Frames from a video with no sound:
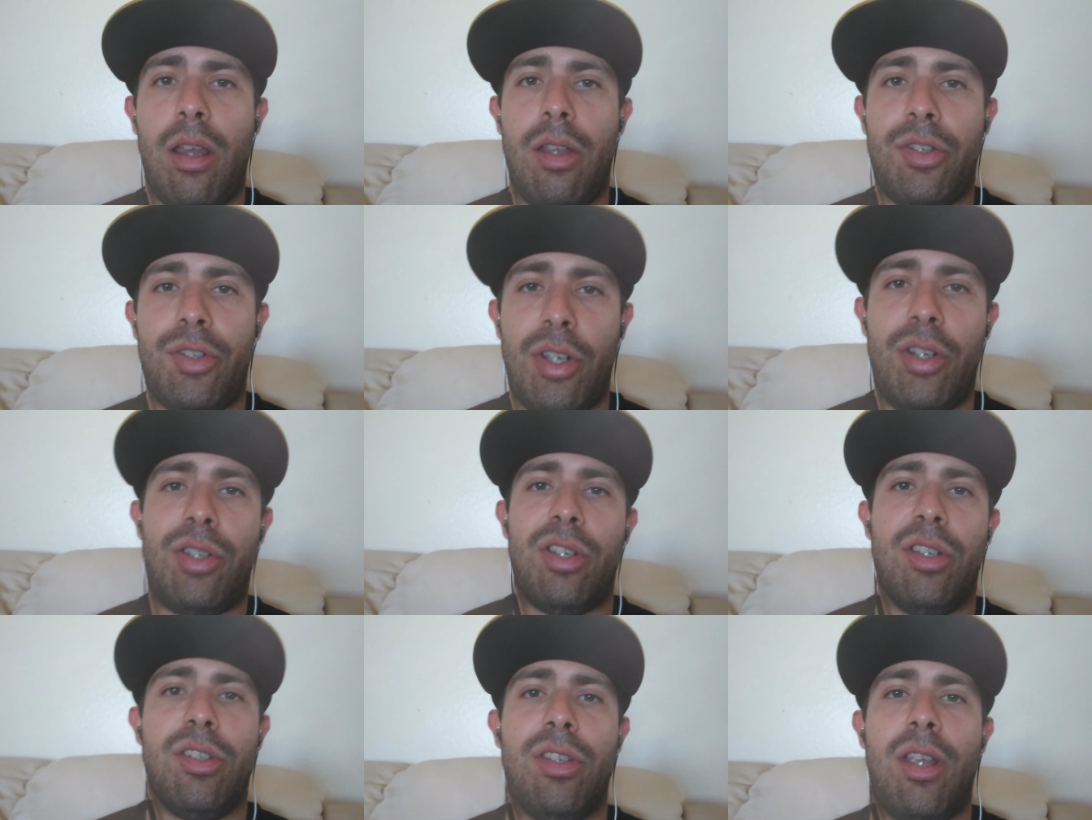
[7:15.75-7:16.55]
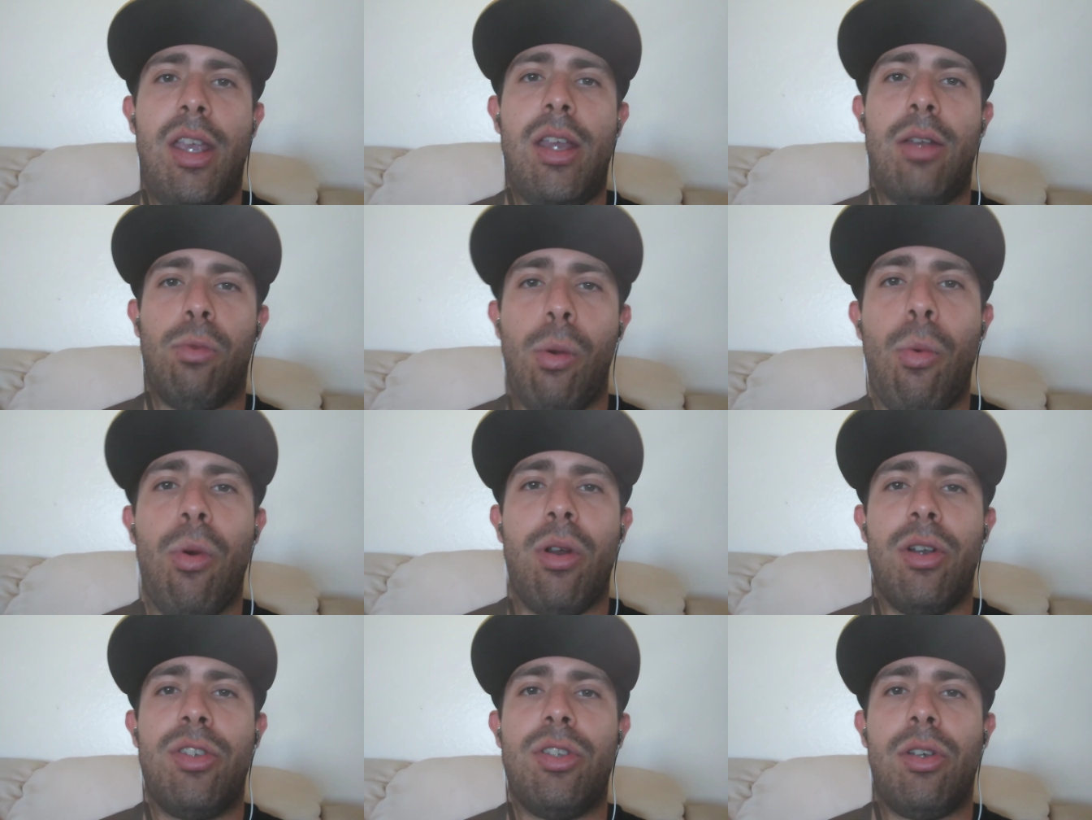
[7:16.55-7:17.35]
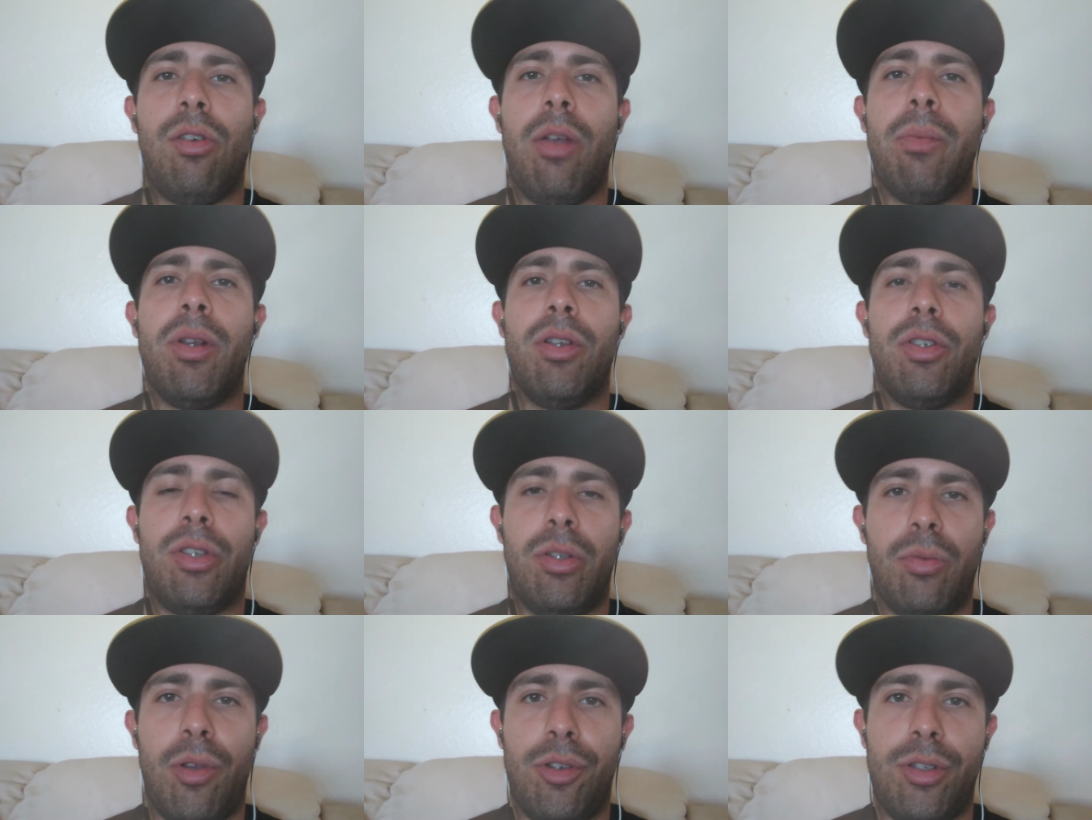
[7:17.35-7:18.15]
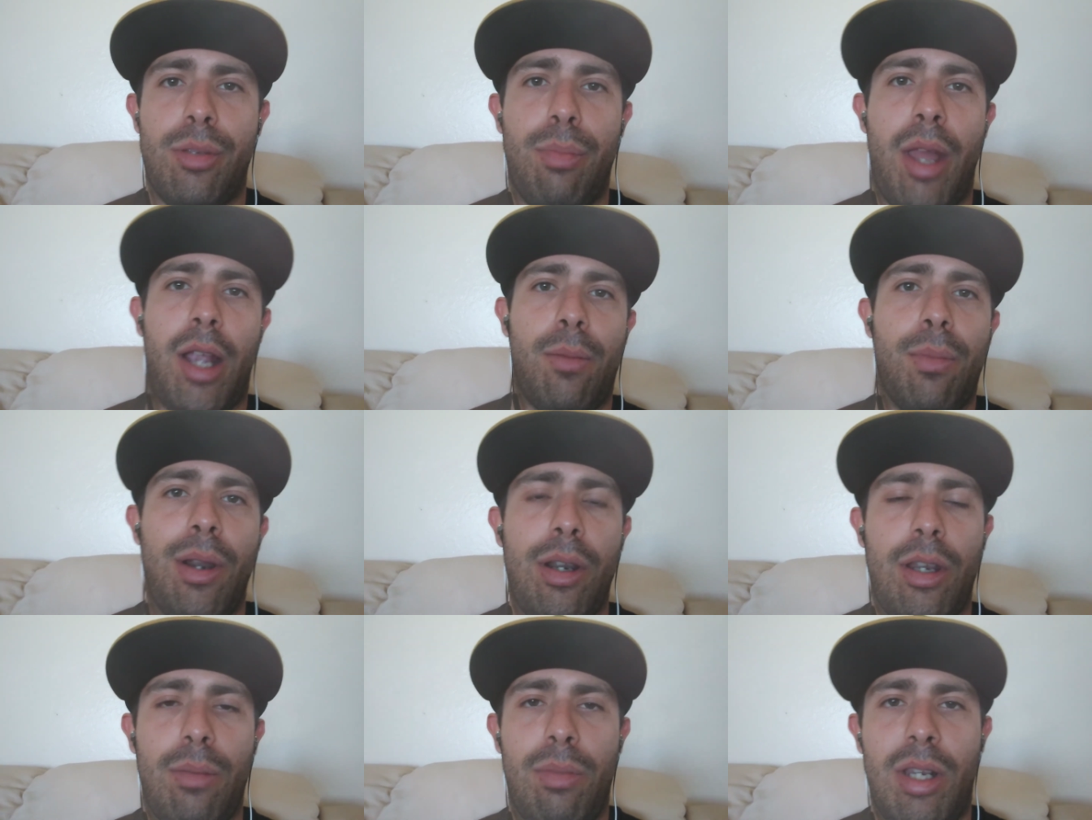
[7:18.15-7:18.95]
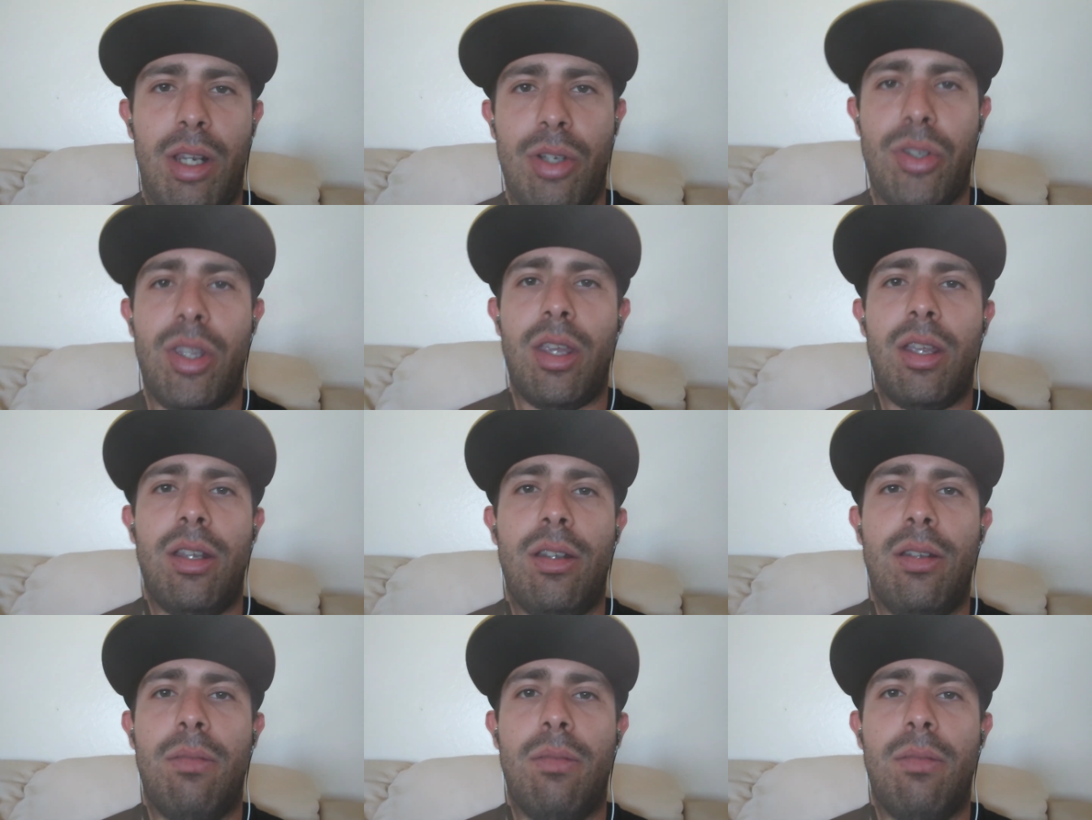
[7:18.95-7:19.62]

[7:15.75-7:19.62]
citizens and rewards the criminals as well as the black market because they